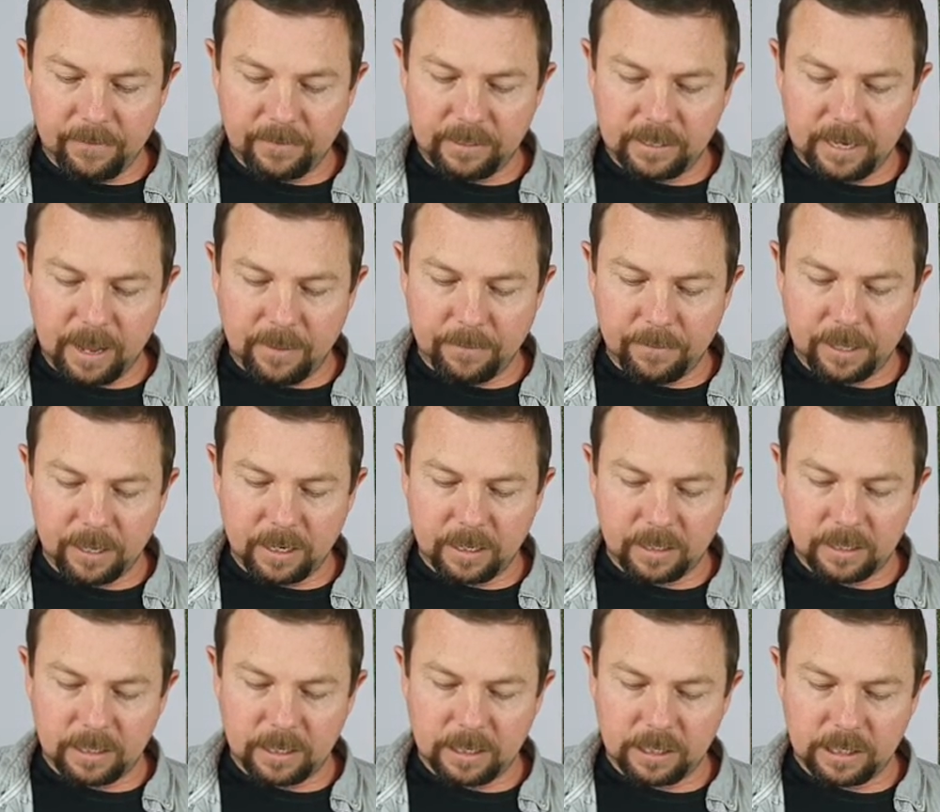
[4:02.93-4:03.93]
something
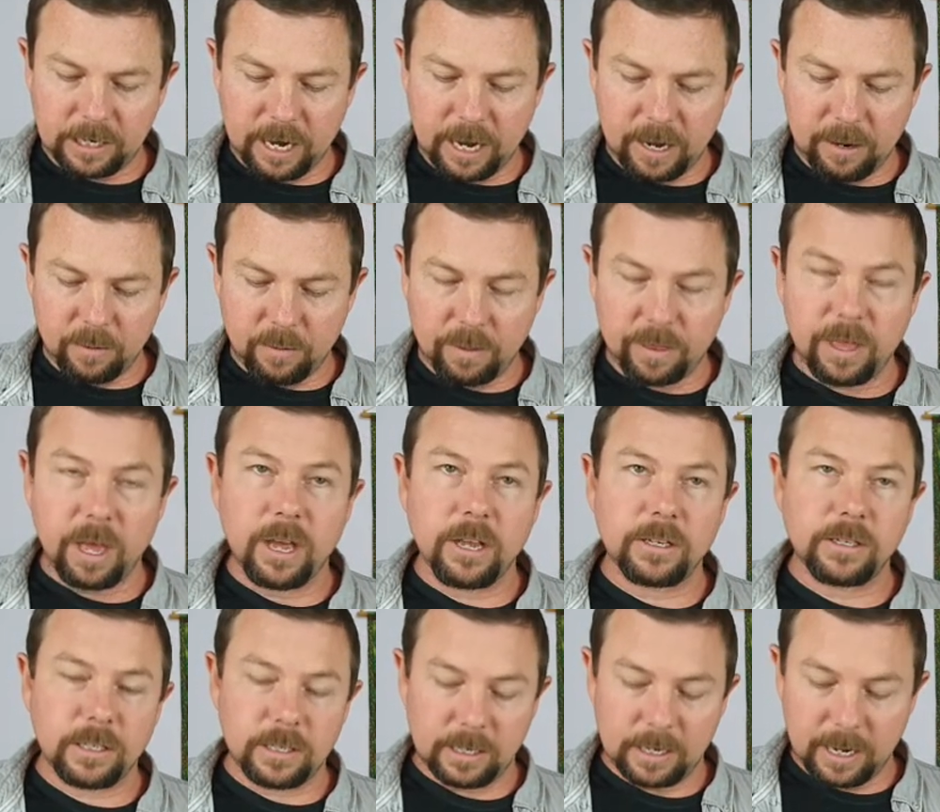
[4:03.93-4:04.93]
to share with
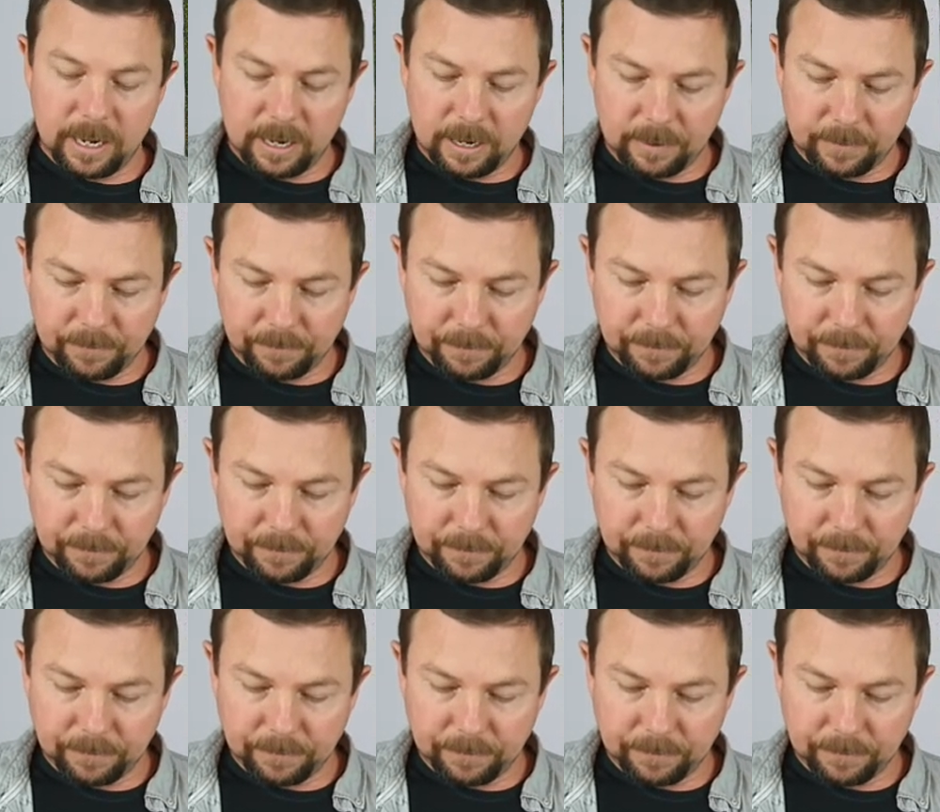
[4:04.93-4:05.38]
those in need.